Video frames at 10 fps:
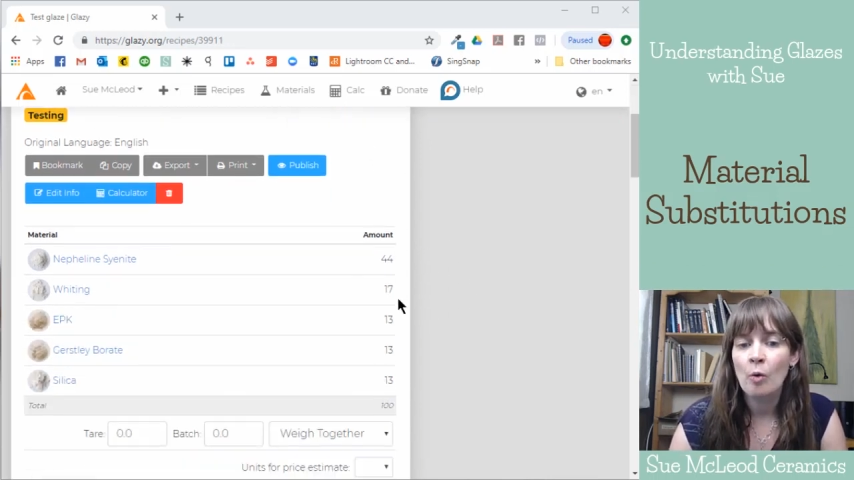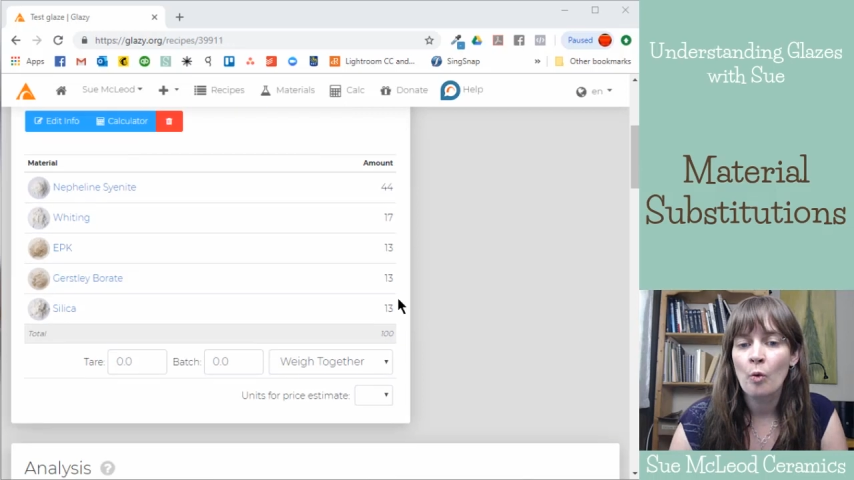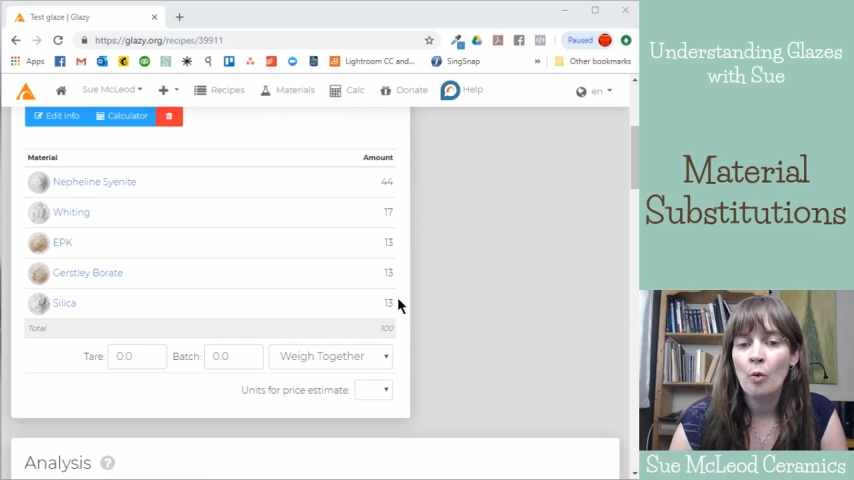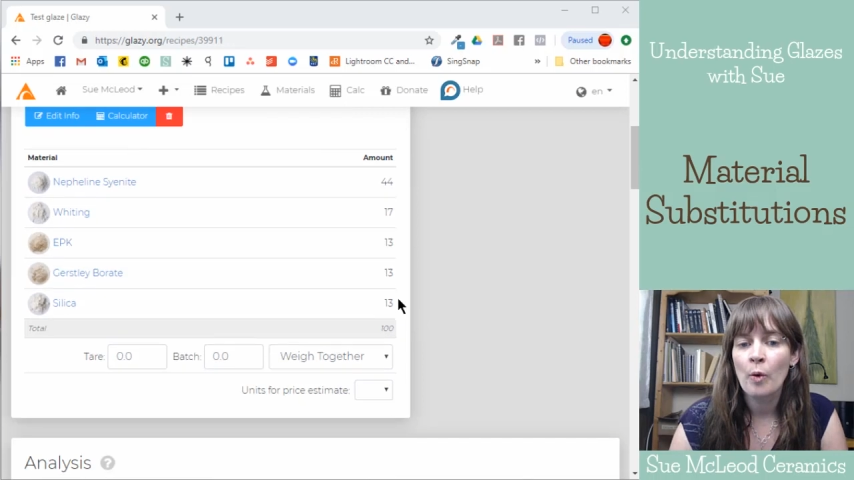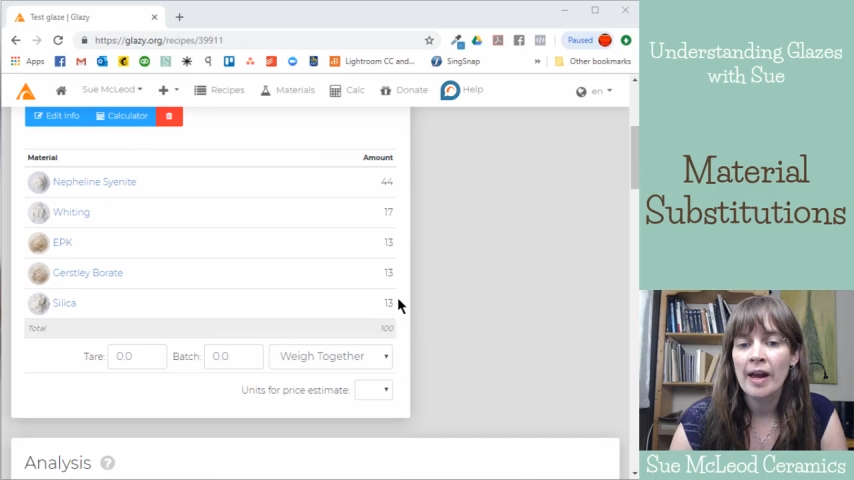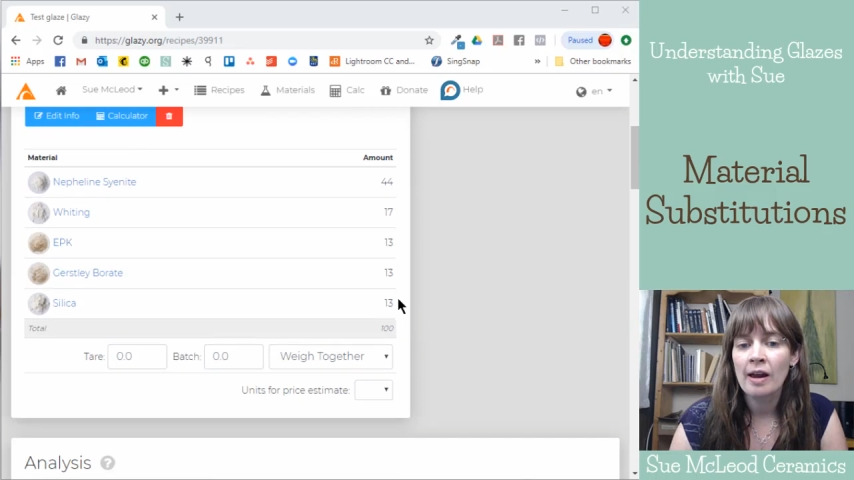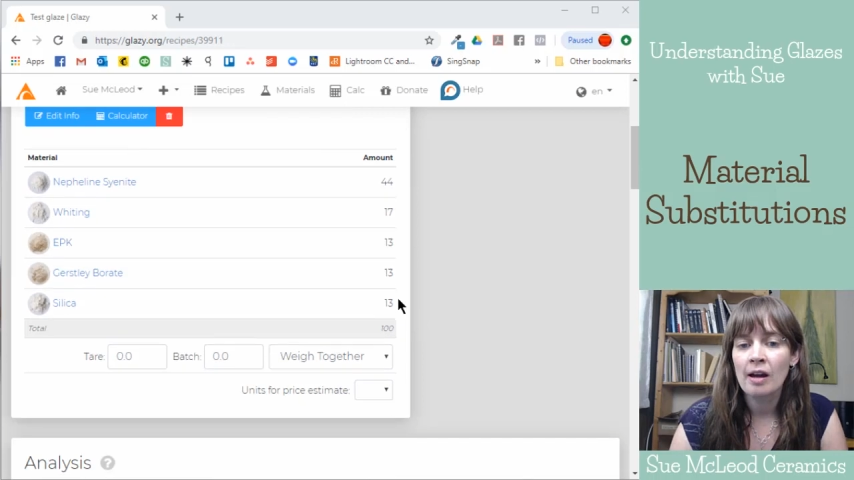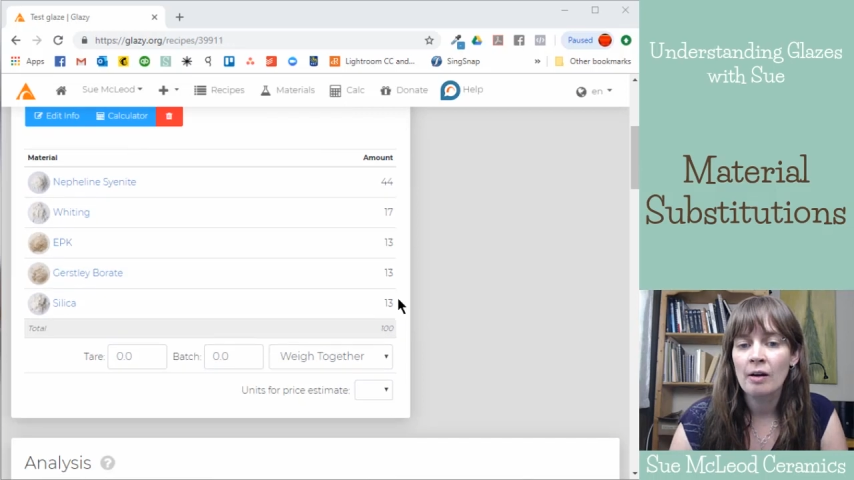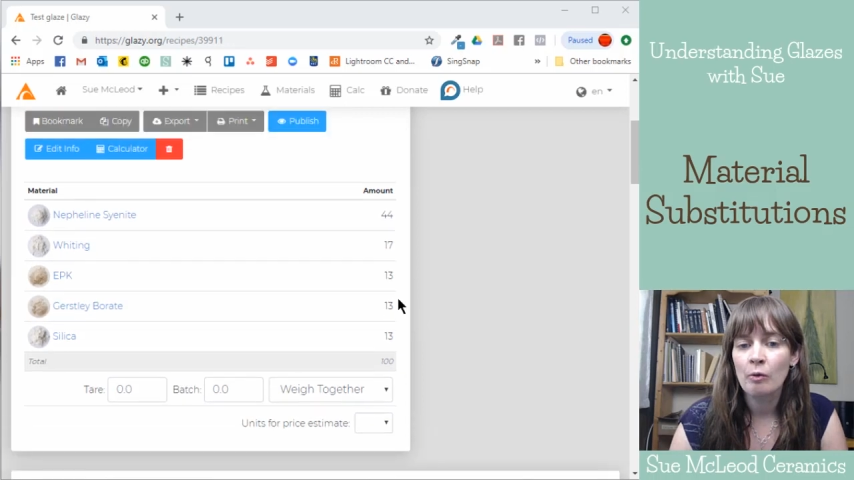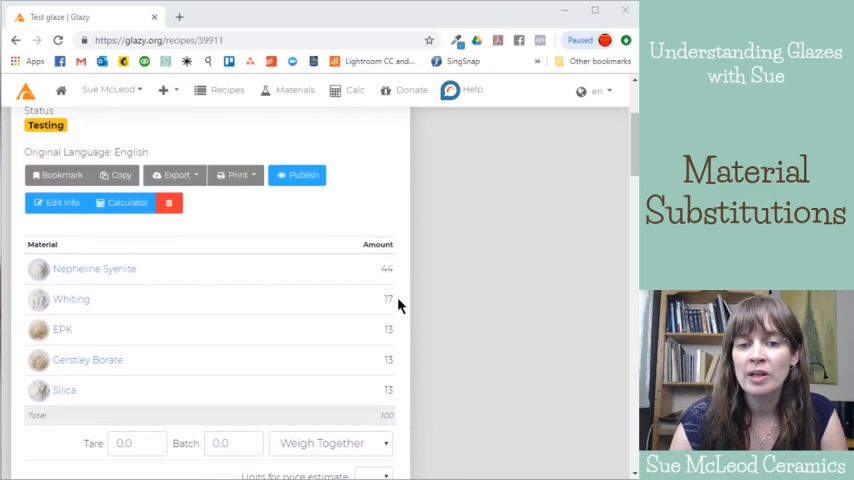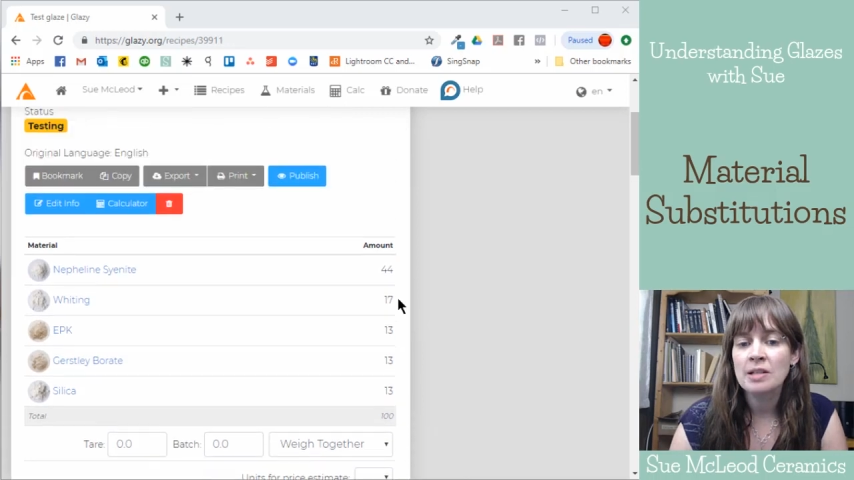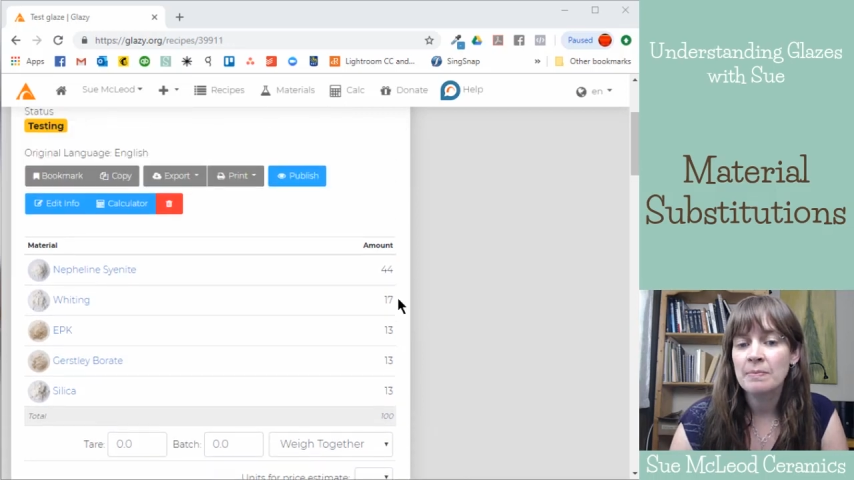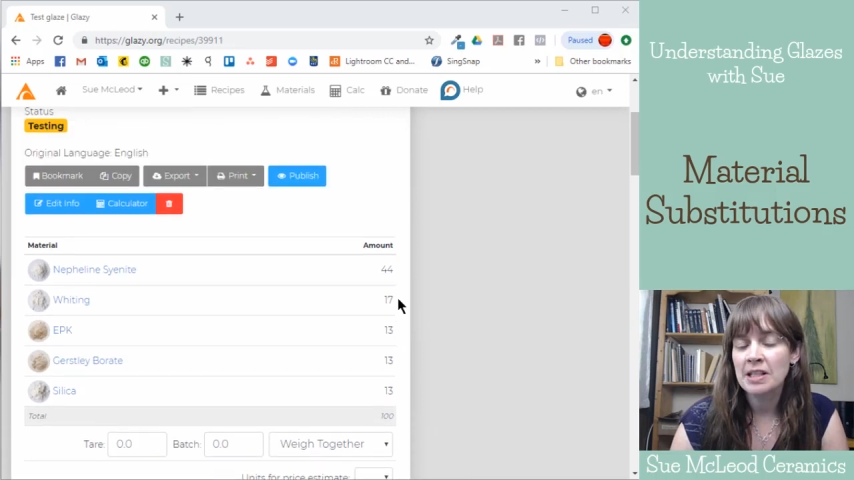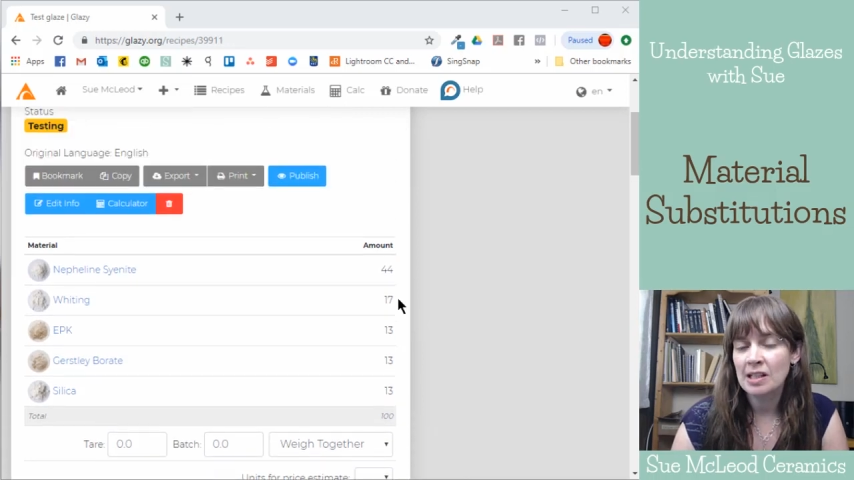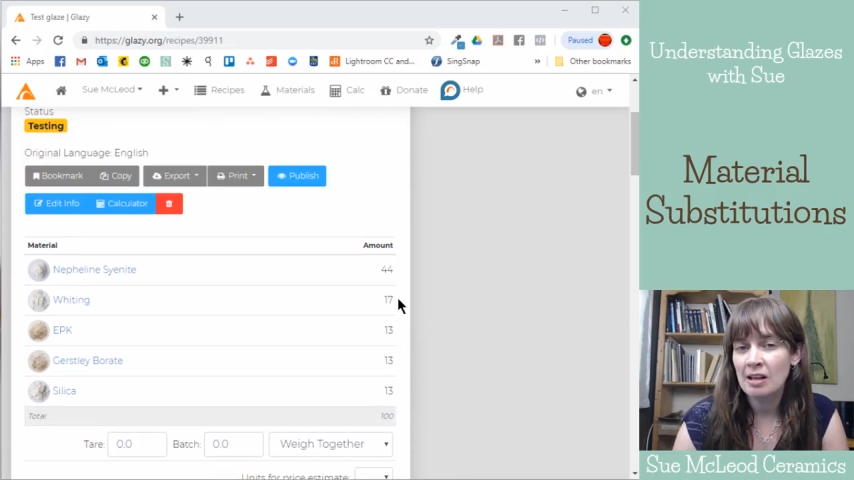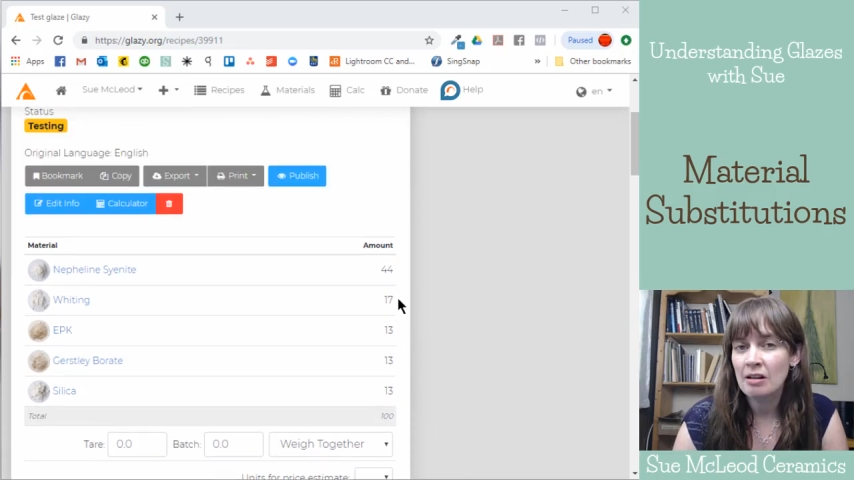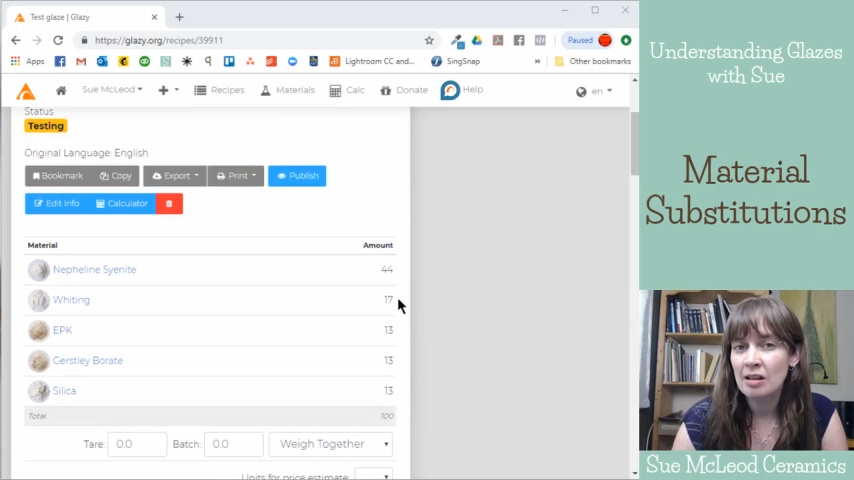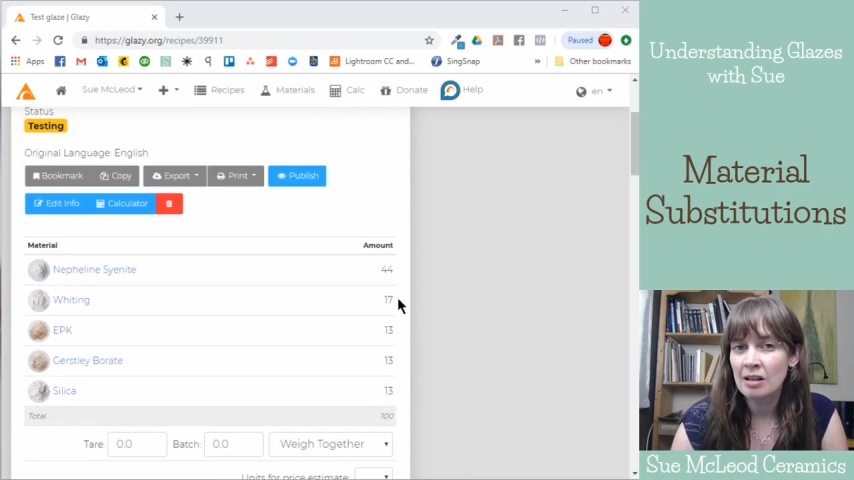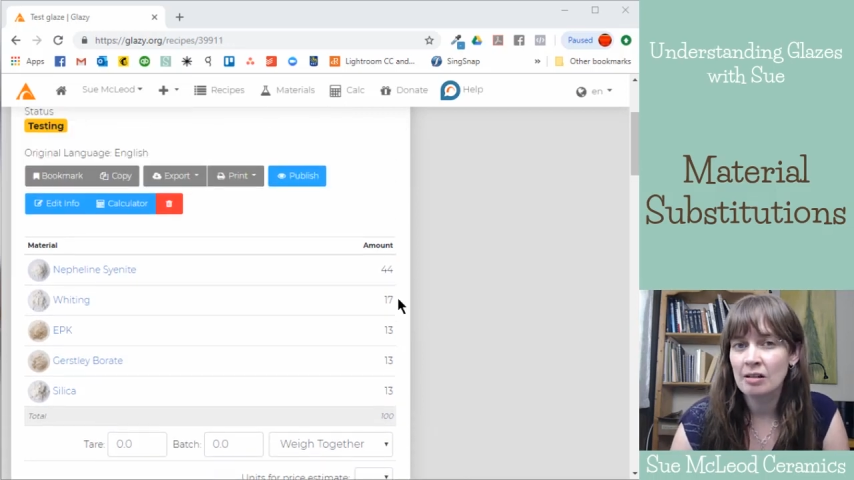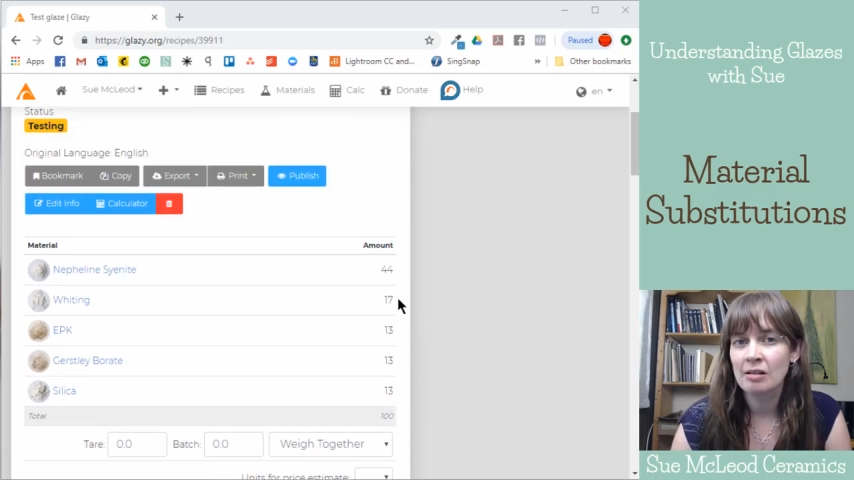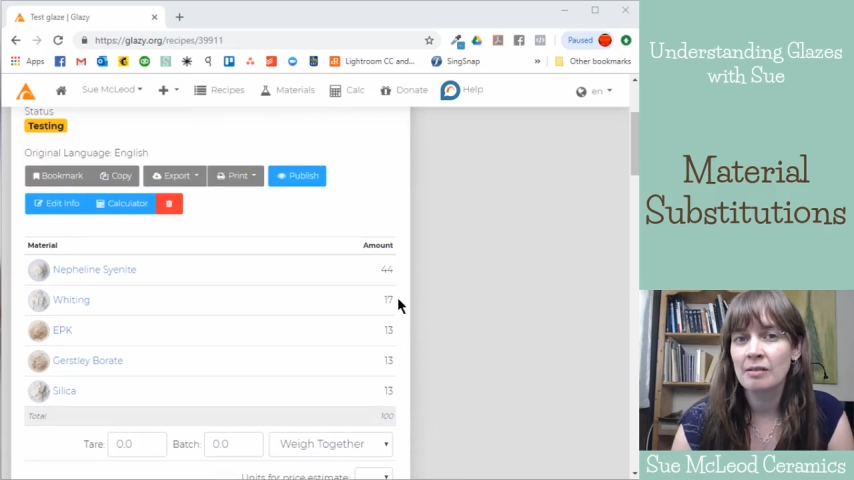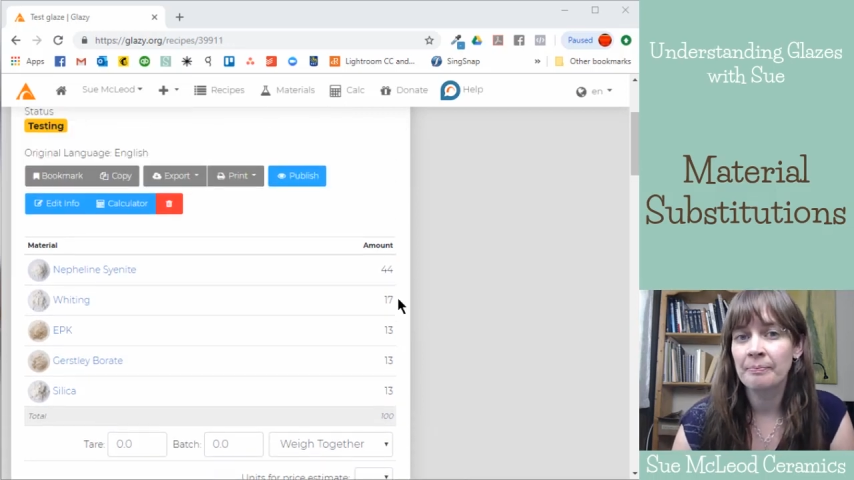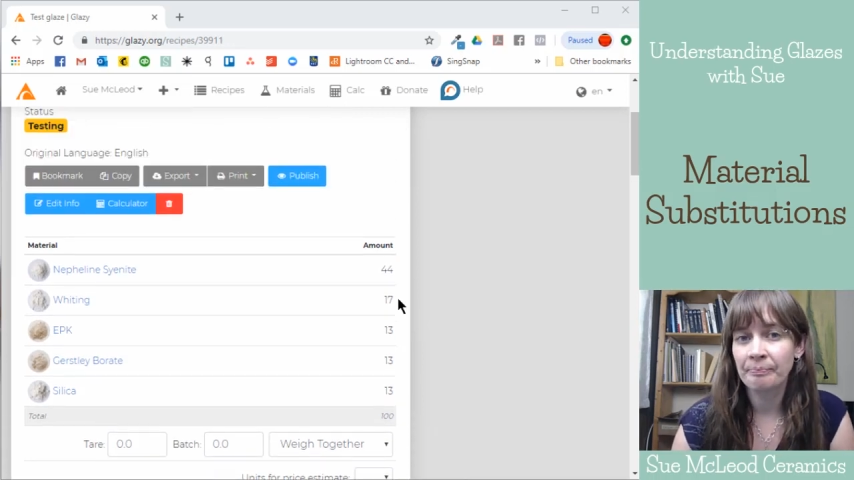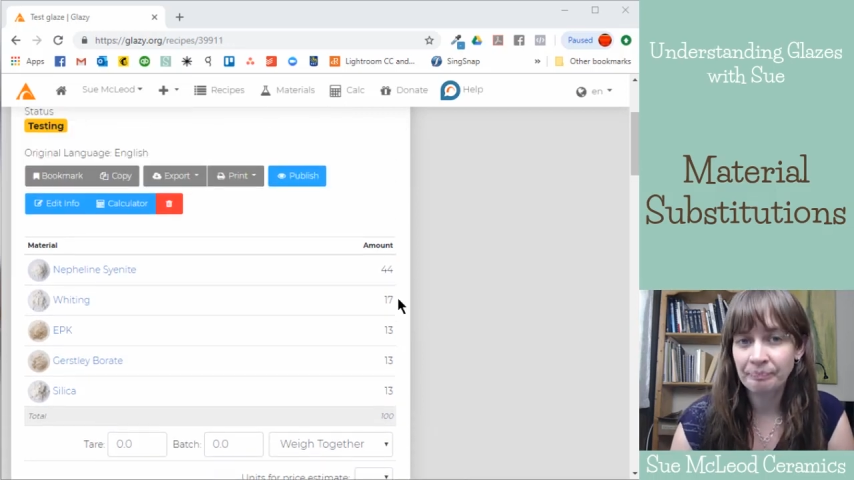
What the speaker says: which material